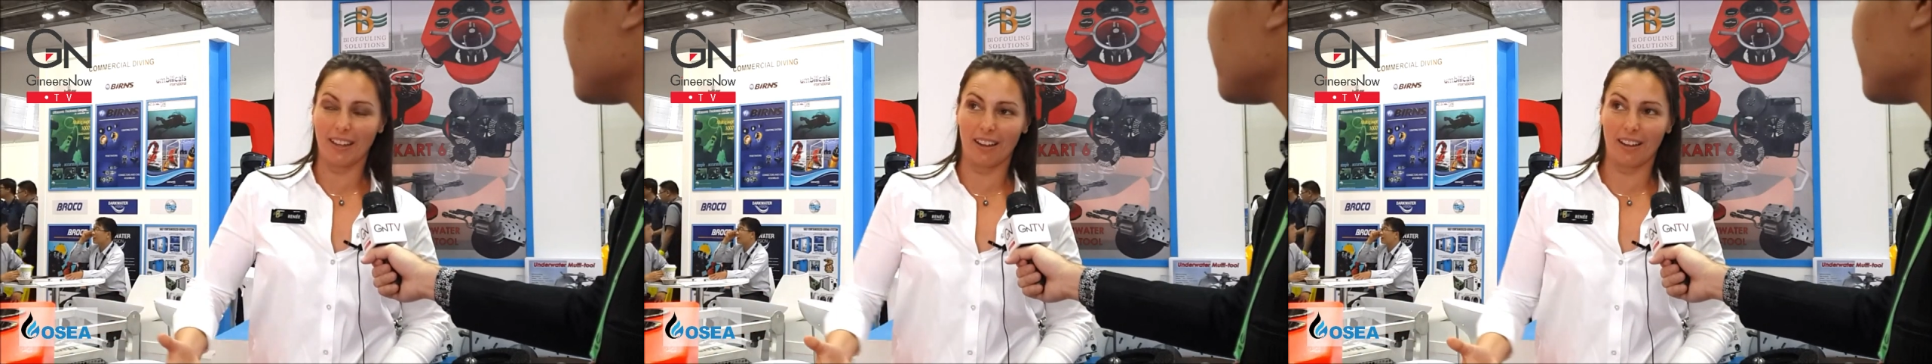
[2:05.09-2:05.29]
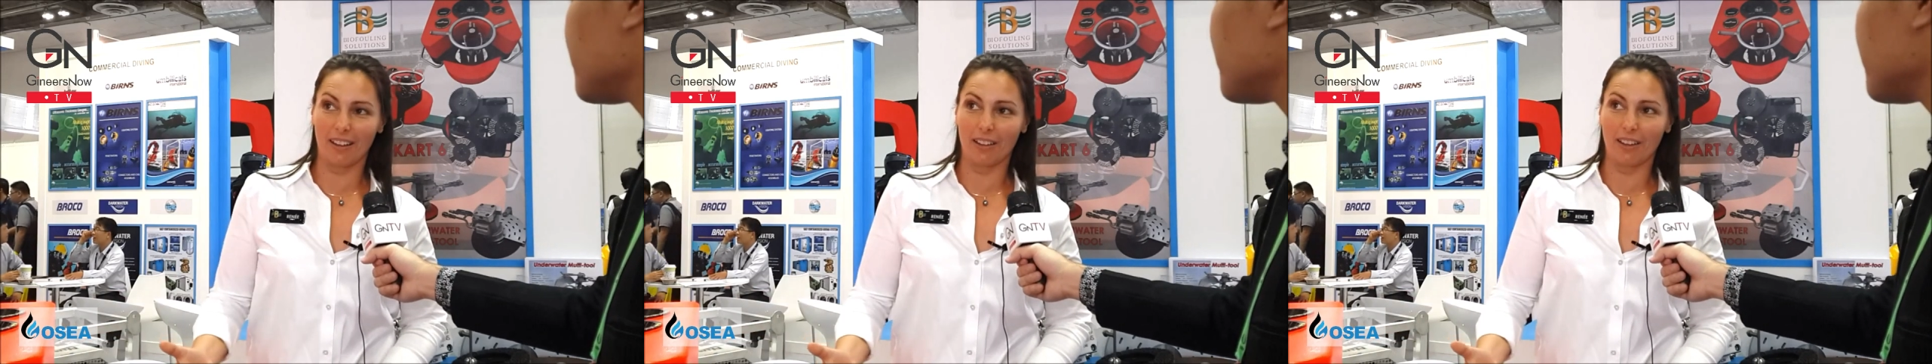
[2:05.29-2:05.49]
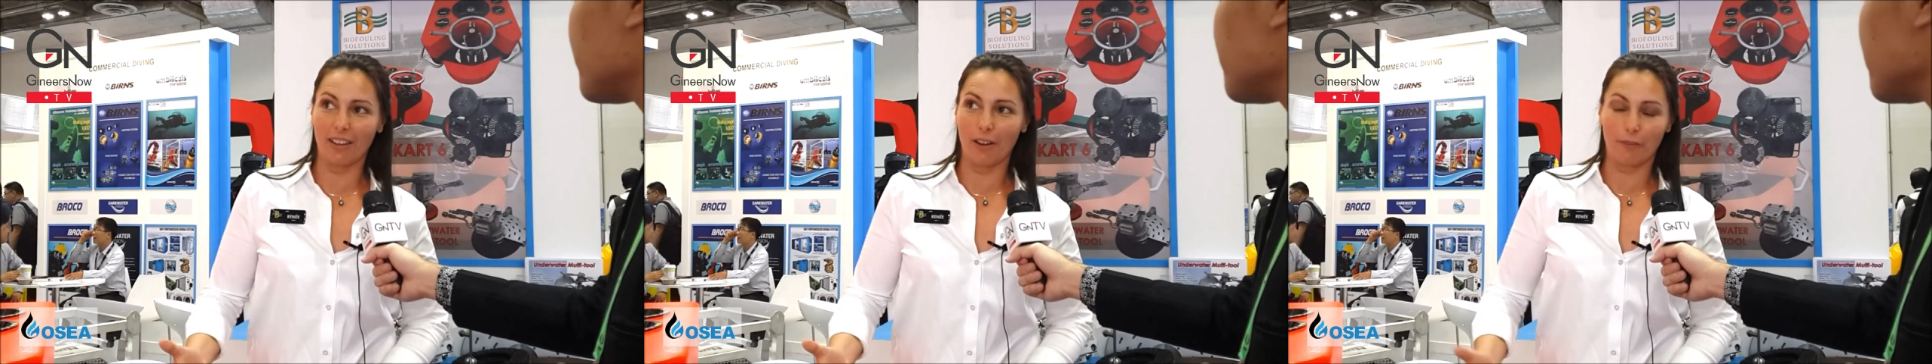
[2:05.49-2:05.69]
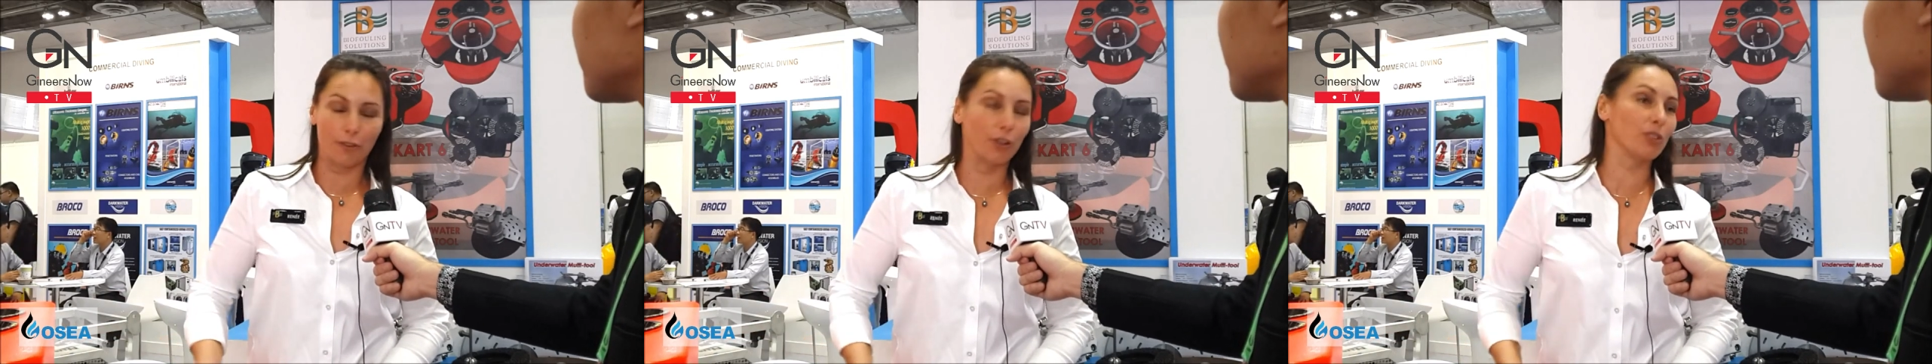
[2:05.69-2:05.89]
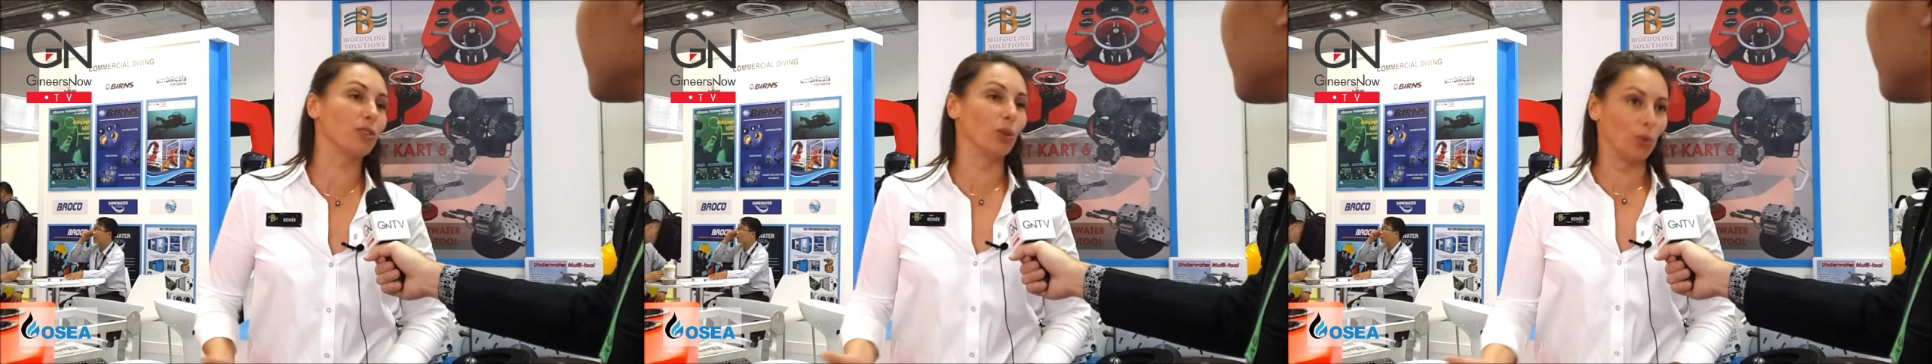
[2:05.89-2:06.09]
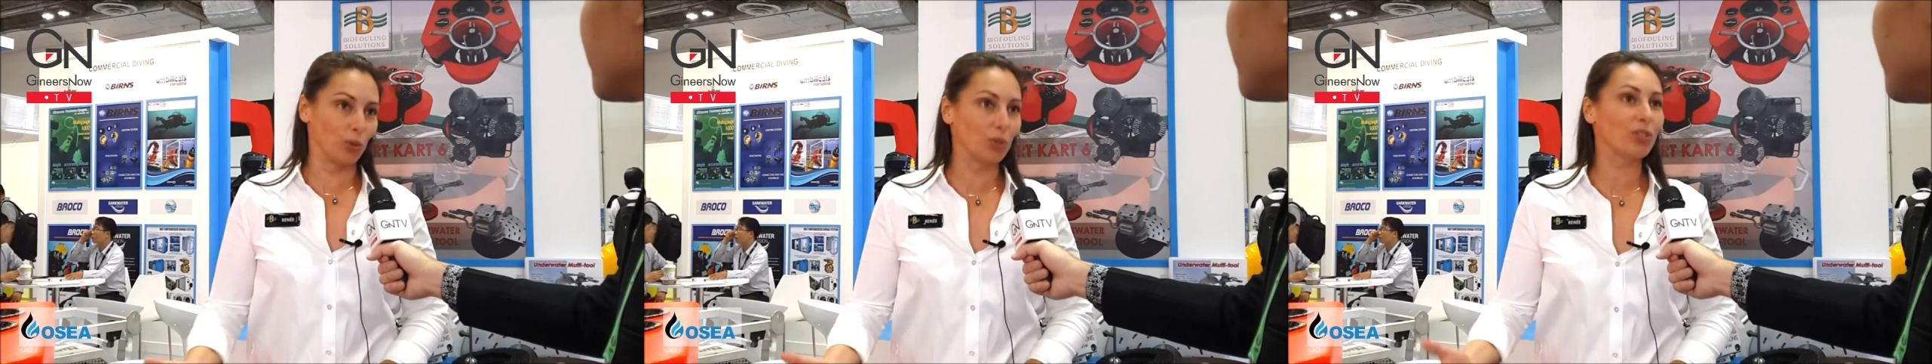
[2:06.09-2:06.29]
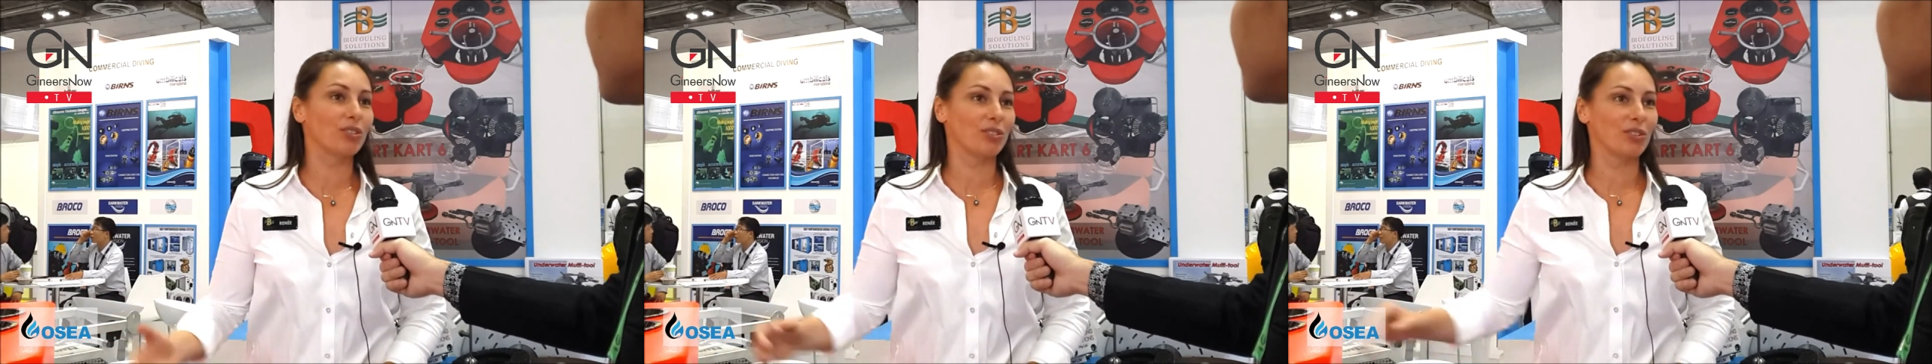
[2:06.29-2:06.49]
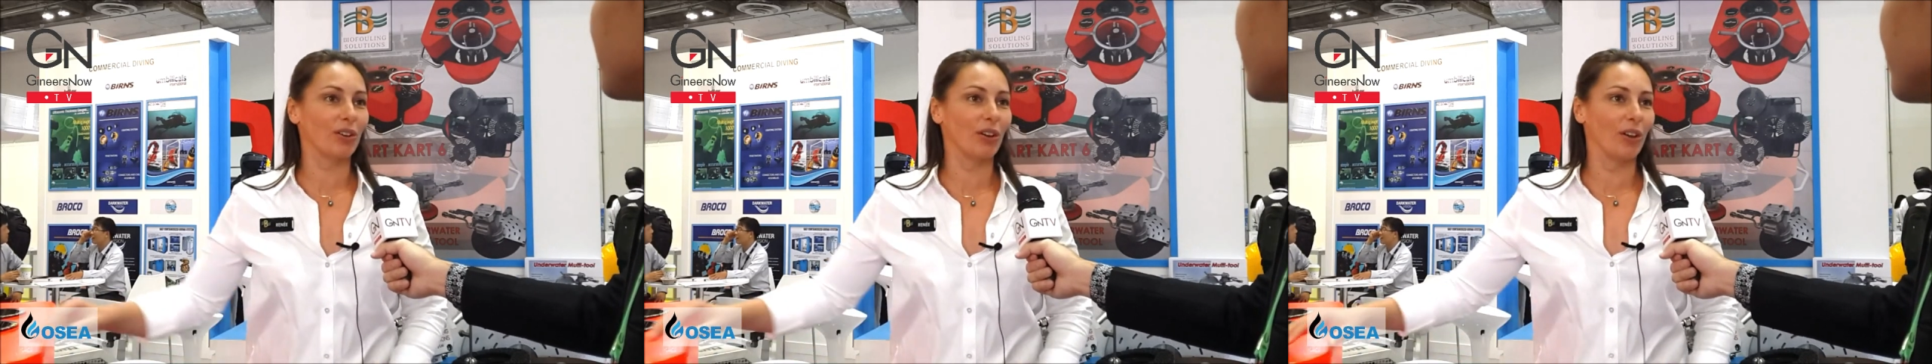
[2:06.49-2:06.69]
our first launch,
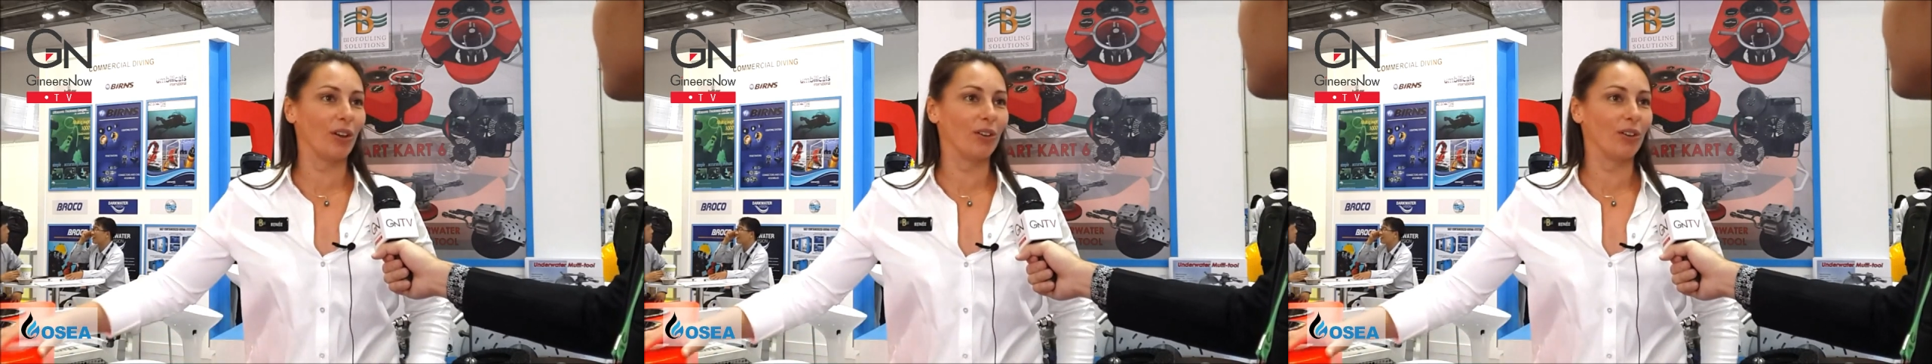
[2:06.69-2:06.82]
so